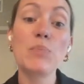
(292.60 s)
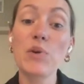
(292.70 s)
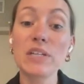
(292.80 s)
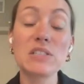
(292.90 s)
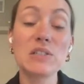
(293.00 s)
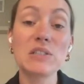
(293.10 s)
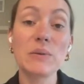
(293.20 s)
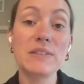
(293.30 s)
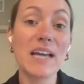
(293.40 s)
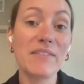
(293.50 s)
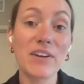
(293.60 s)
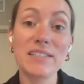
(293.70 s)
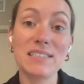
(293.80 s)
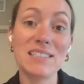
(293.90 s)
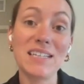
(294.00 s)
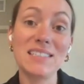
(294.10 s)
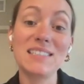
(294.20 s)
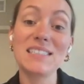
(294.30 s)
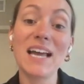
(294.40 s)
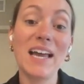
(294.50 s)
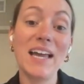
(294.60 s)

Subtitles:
supporting students with diverse needs,